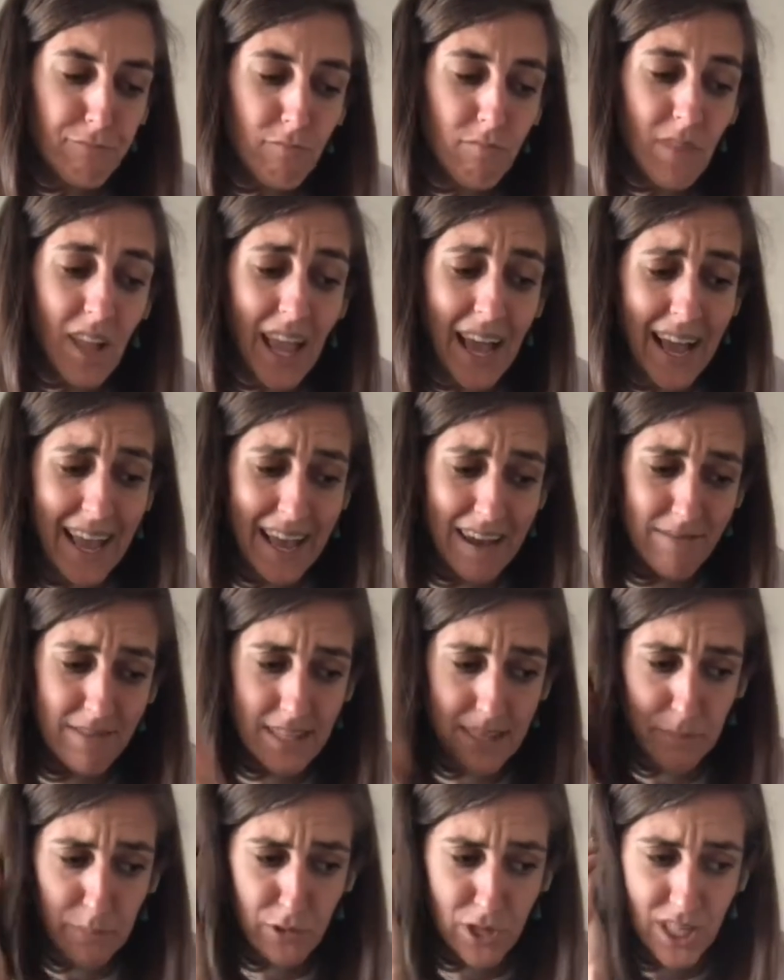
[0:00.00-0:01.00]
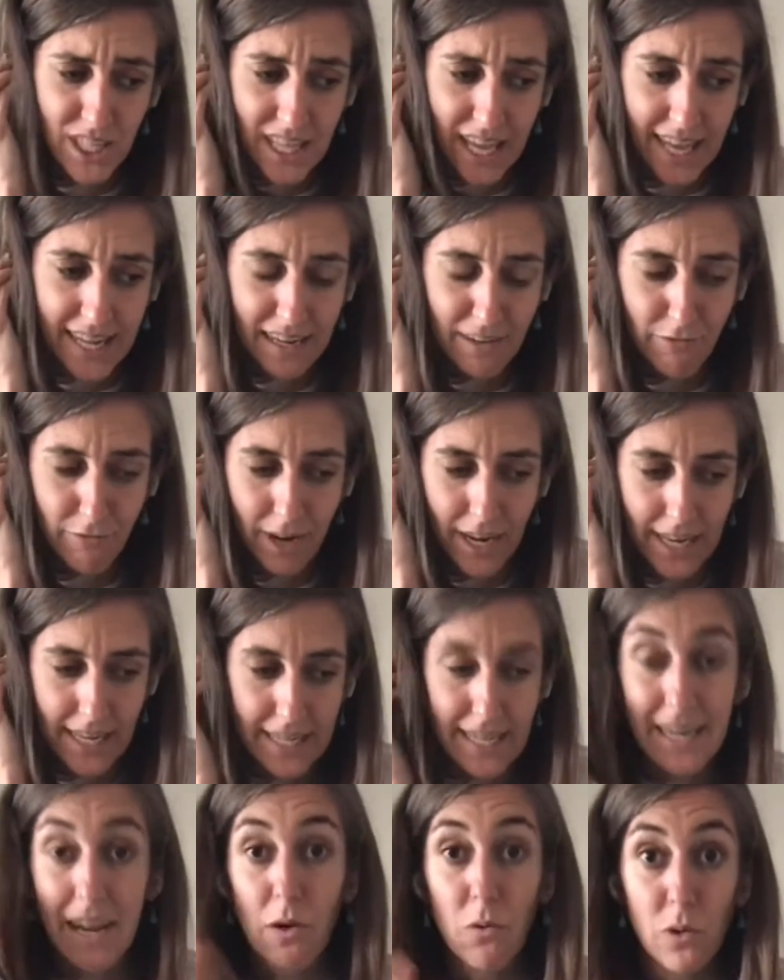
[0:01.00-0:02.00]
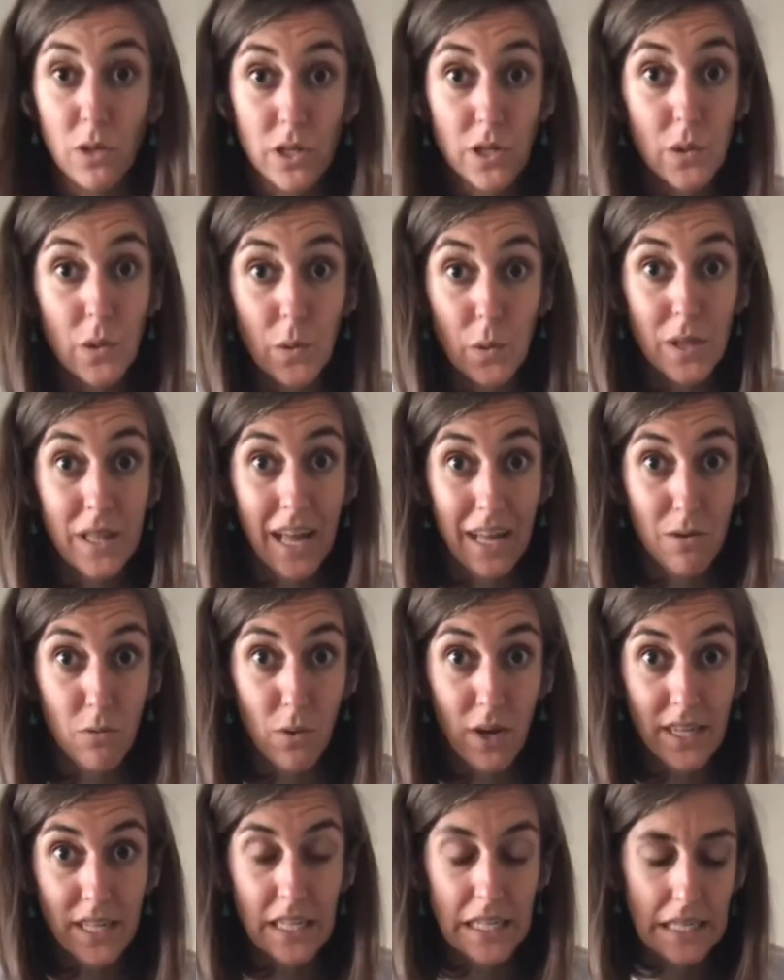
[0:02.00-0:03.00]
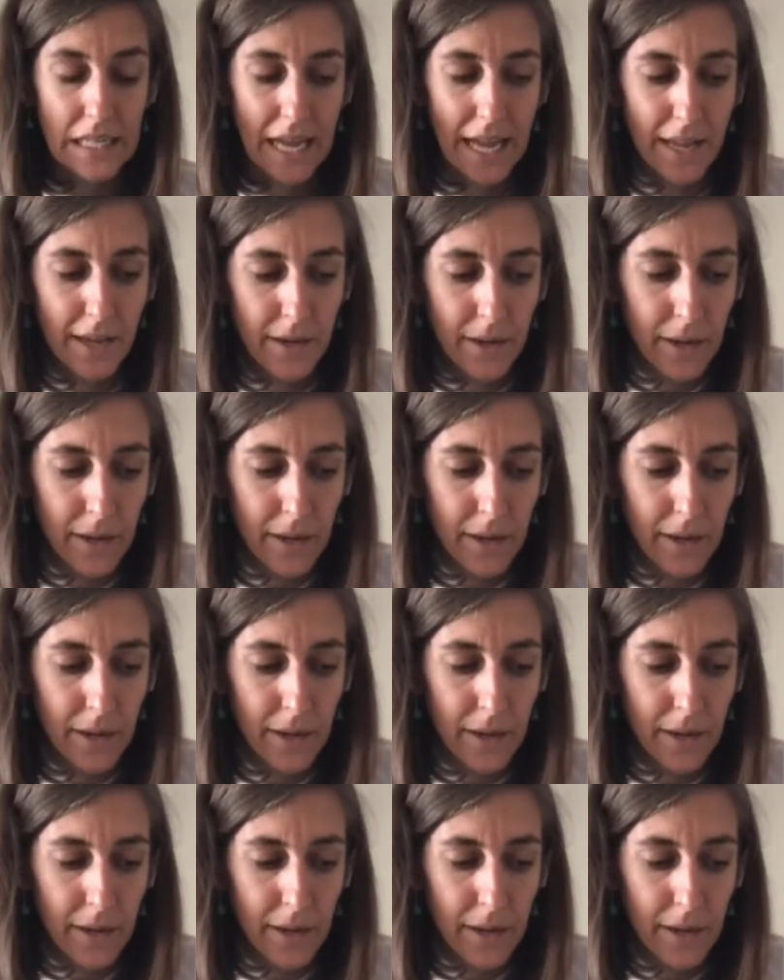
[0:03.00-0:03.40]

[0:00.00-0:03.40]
I have preset already that I want to cook that one today.